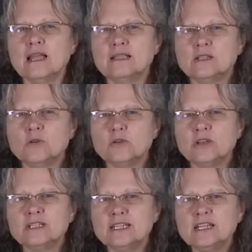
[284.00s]
And so you
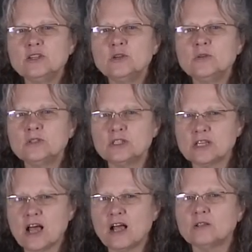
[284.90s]
continue to
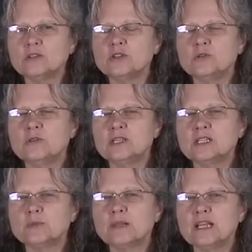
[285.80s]
toggle to the
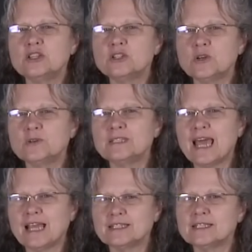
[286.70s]
display shows
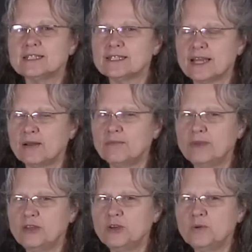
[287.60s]
exit setup
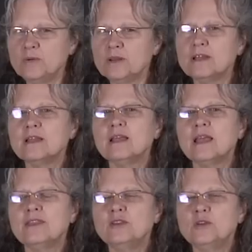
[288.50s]
menu,
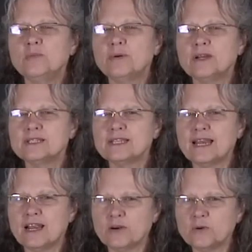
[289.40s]
and then you press
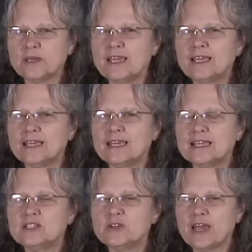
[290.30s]
that arrow key
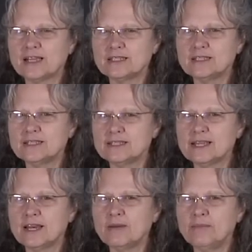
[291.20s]
again to exit the
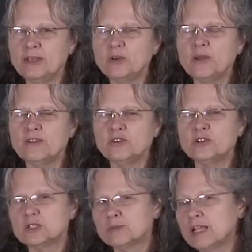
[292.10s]
setup menu, and your
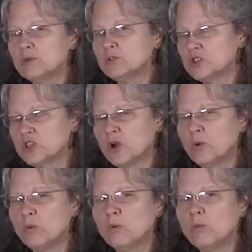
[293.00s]
display will
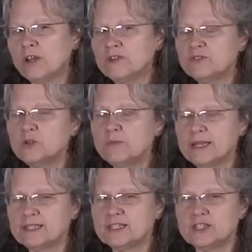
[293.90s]
show one of two
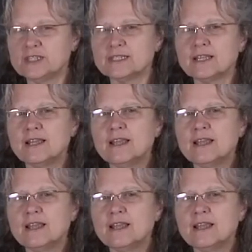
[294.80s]
messages.